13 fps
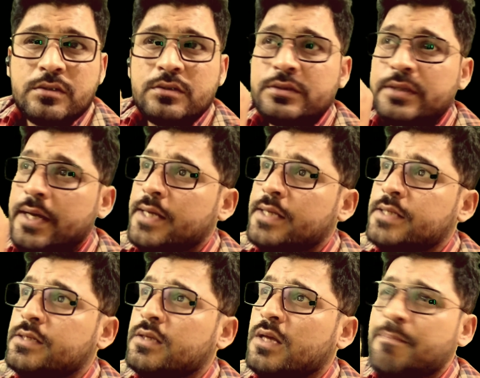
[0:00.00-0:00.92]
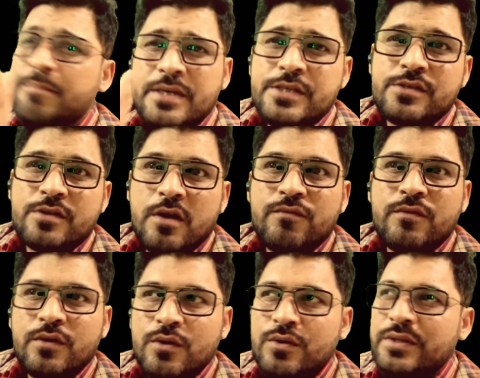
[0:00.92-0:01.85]
that a piece of
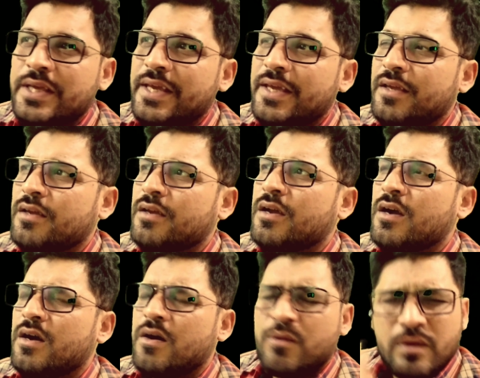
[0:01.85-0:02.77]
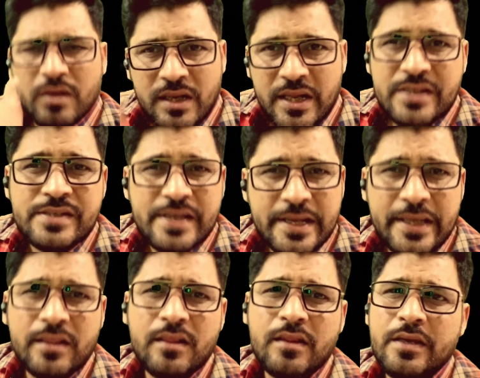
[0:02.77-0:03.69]
clothing or
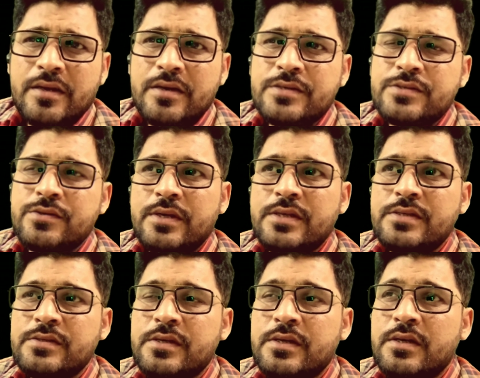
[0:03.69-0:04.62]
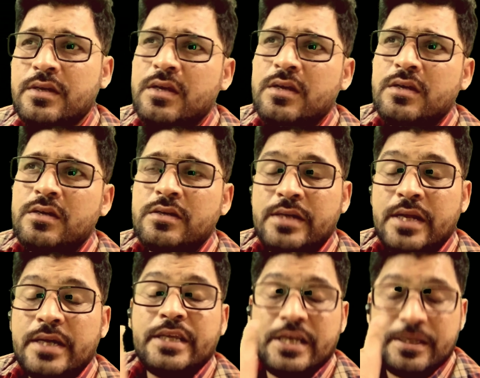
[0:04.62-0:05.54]
second layers, you can say,
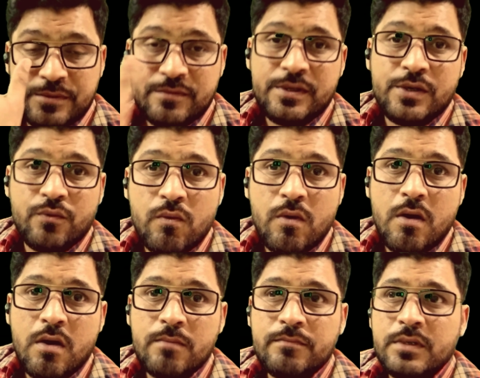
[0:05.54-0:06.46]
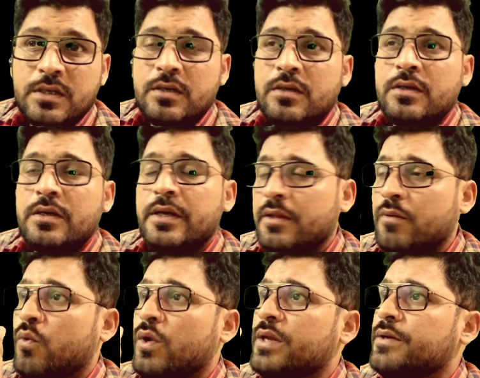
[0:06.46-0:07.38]
that keeps you warm in
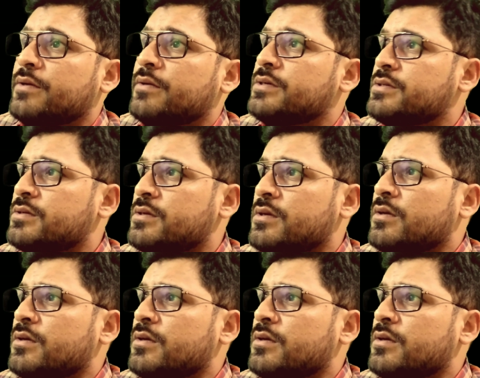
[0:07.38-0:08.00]
the winters.